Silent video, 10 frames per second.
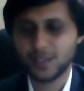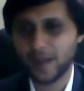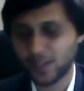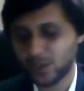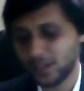If
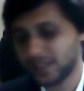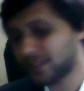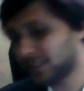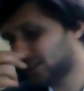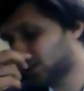you actually
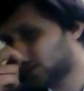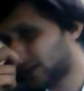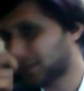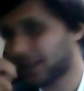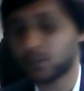see, you
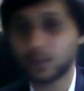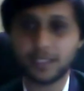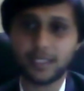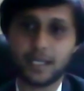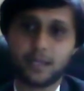get much more
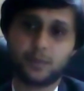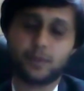than that.